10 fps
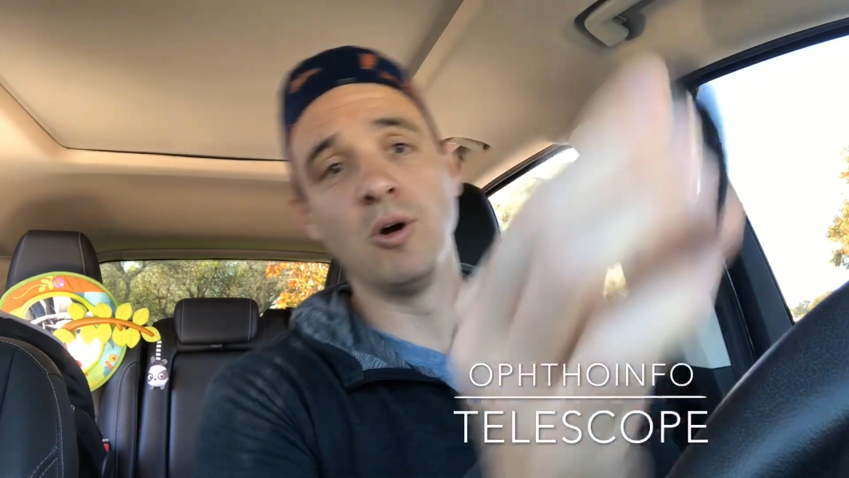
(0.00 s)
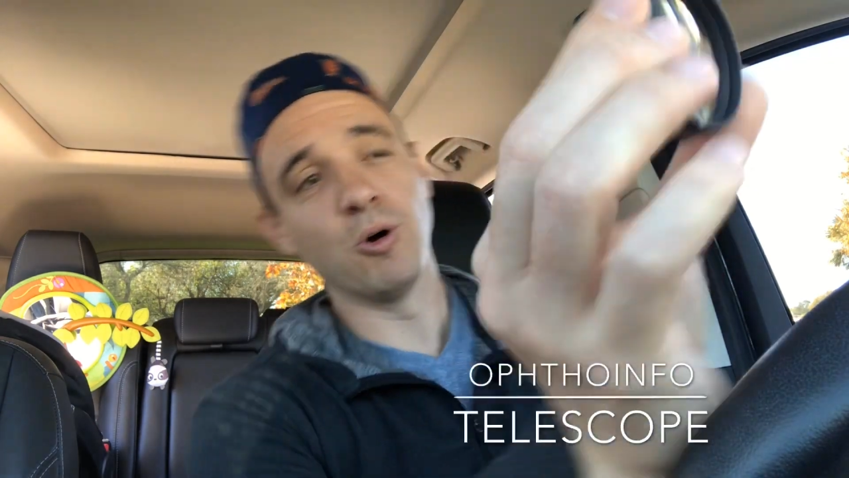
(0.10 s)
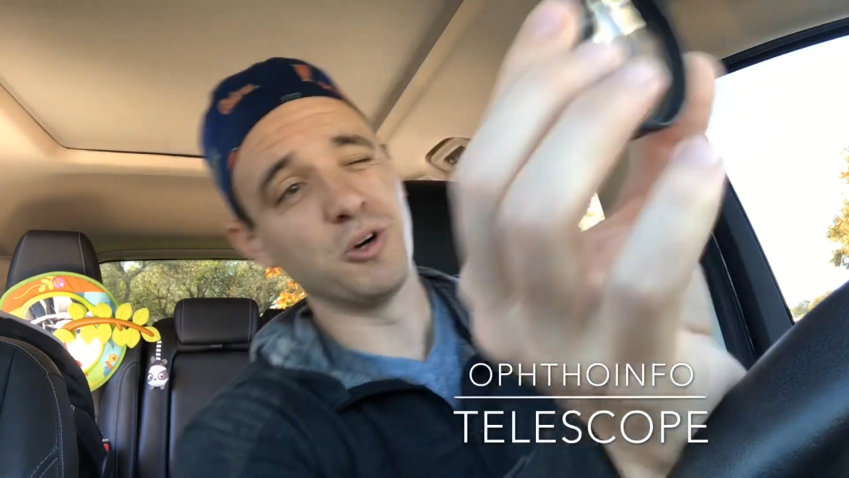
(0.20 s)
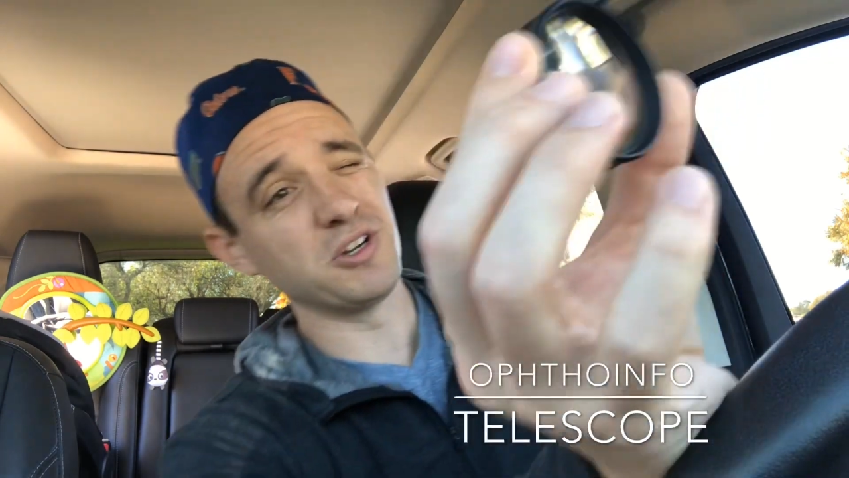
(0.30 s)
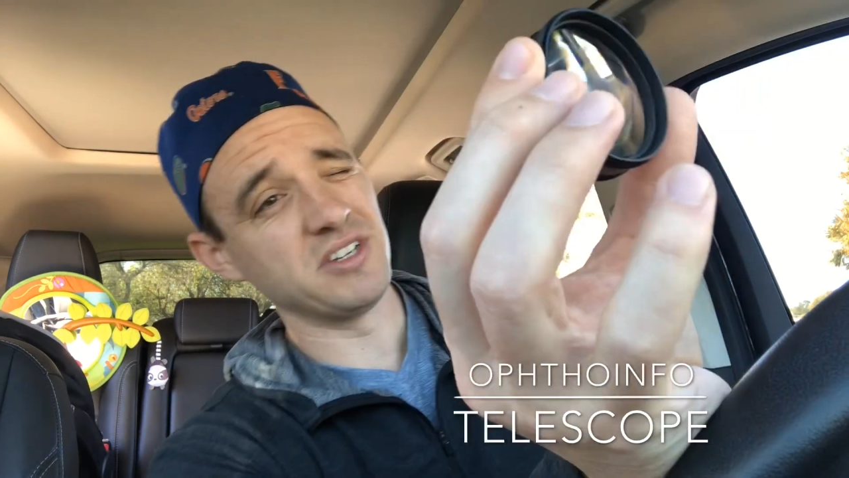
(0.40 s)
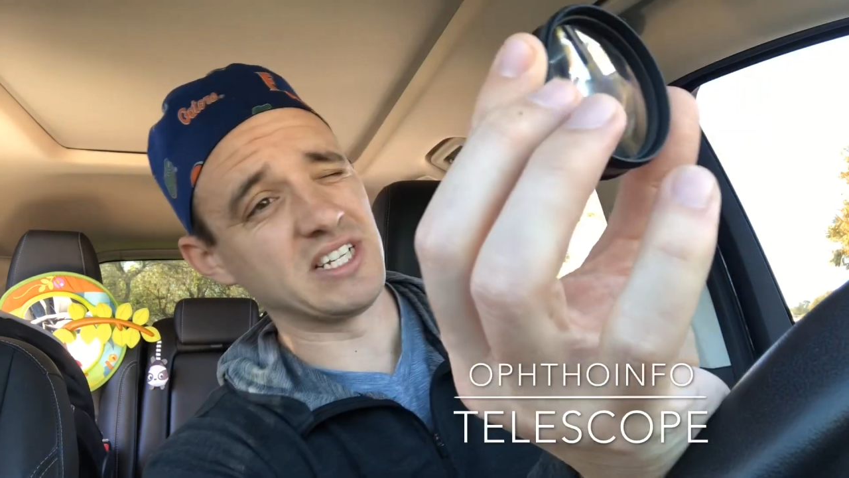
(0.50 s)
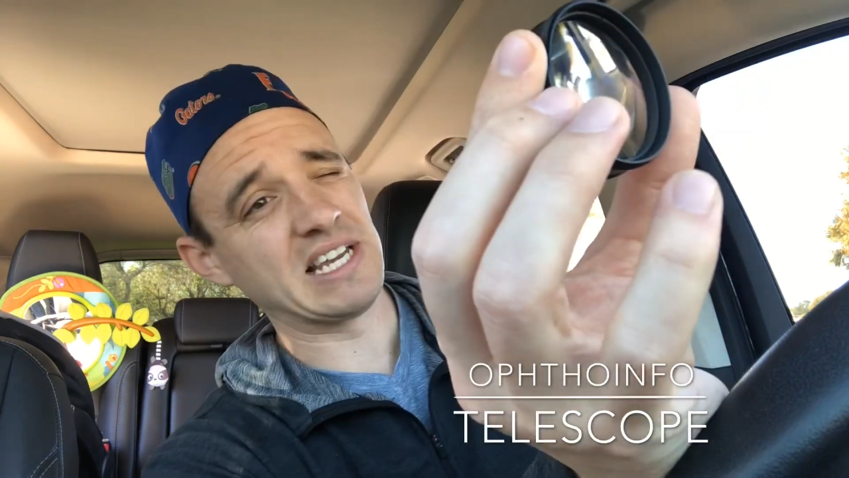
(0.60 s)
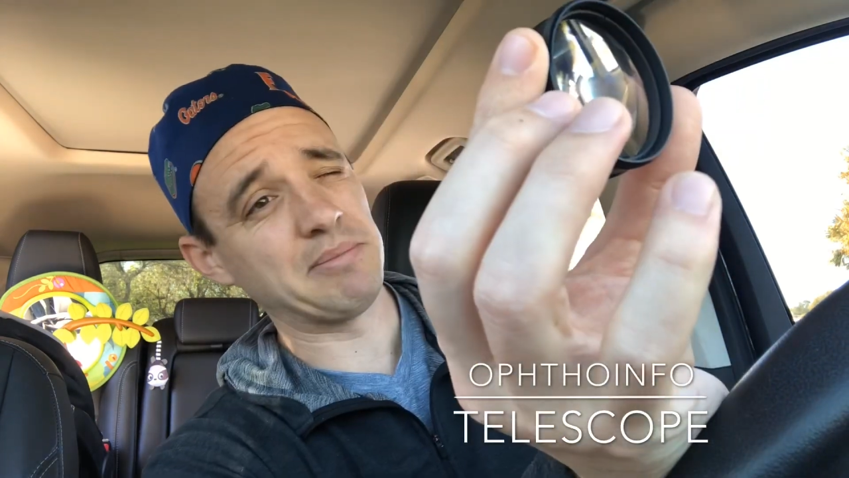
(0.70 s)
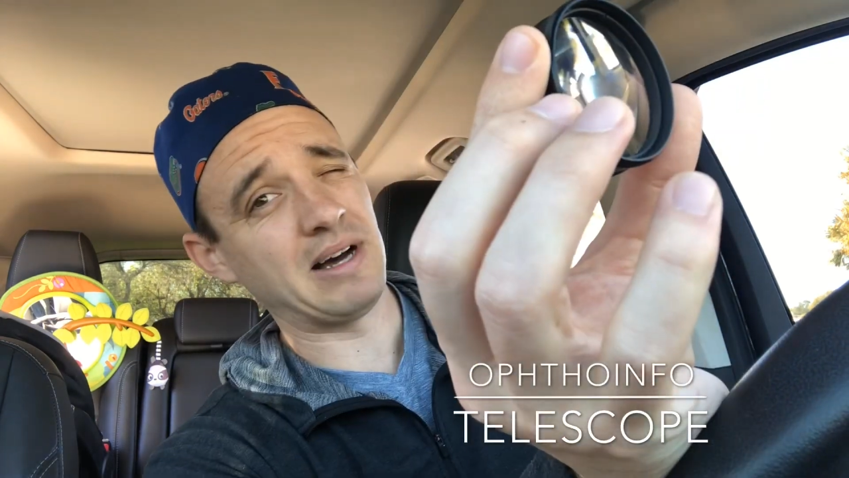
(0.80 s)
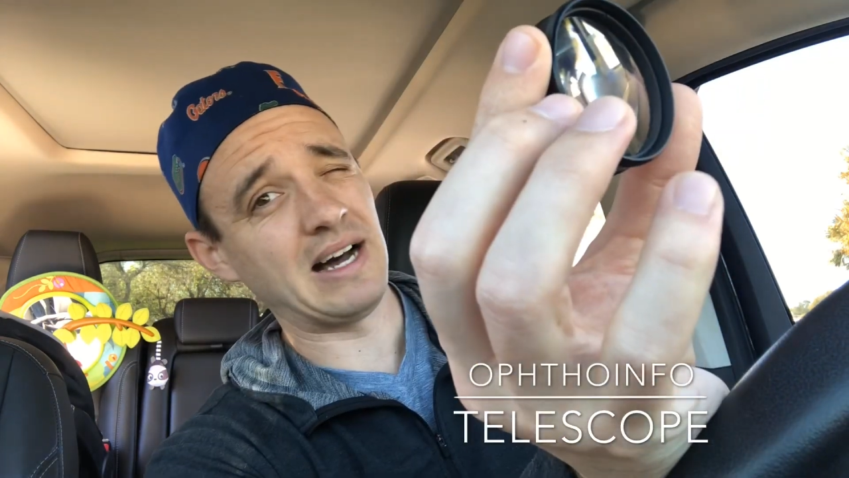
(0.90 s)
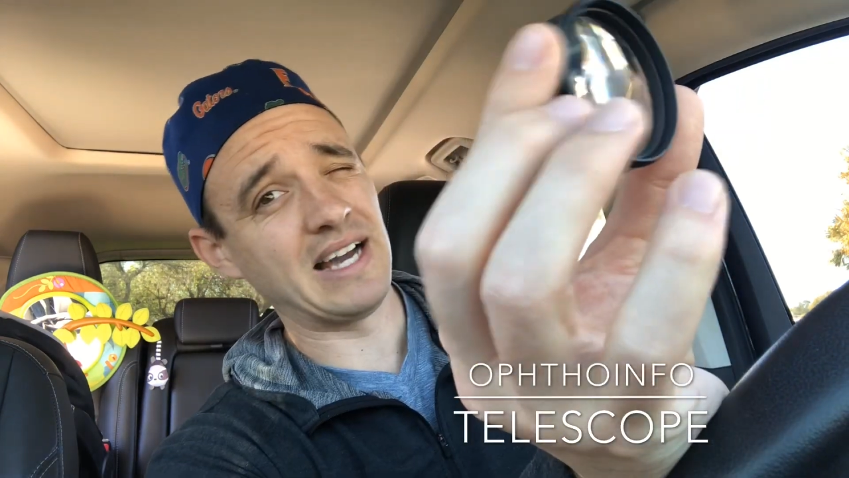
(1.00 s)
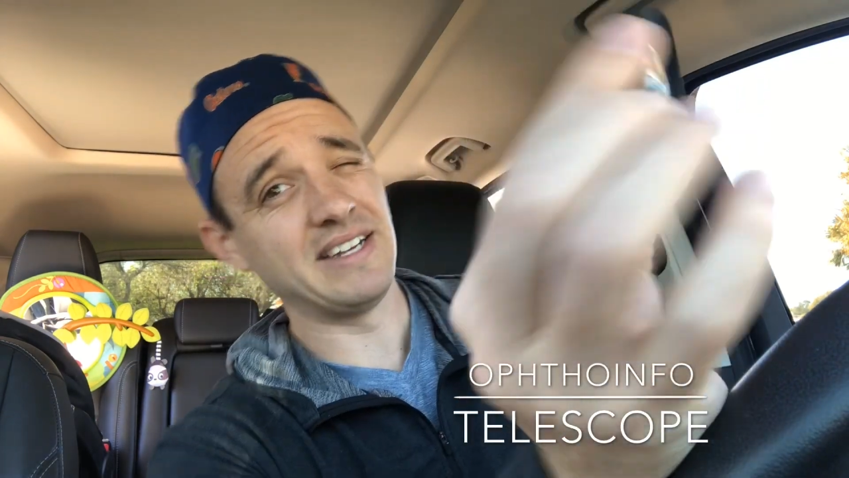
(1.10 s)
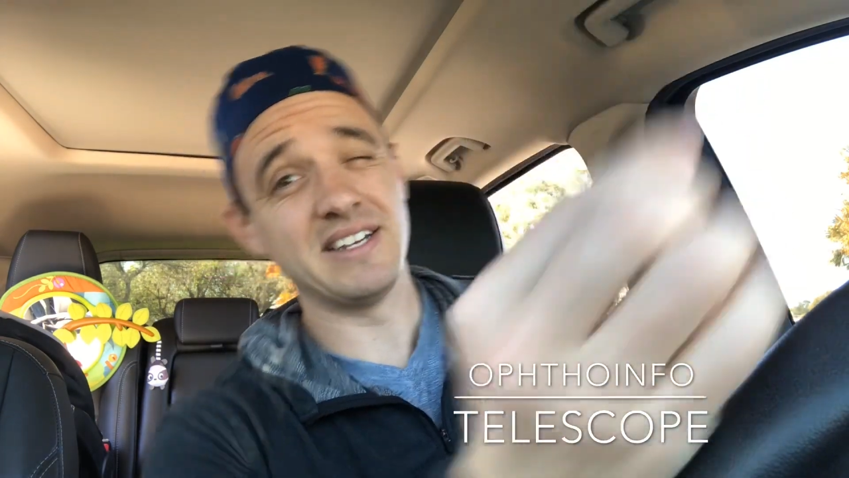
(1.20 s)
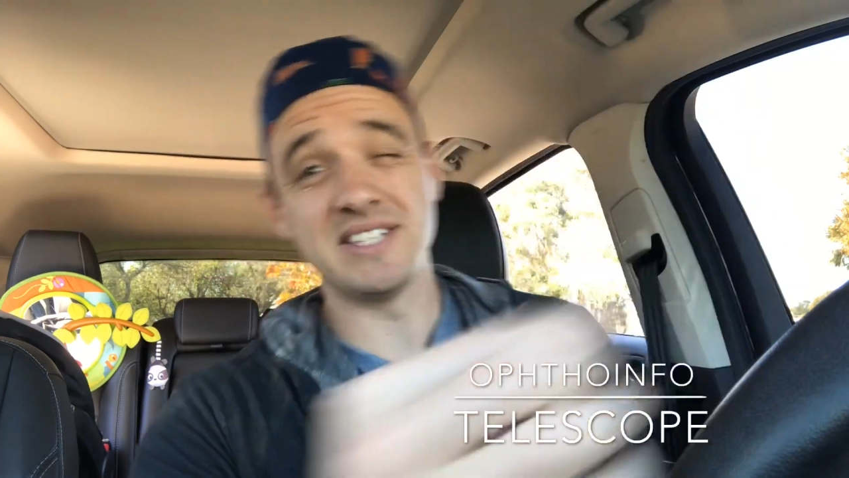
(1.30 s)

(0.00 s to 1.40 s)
or you can just get behind it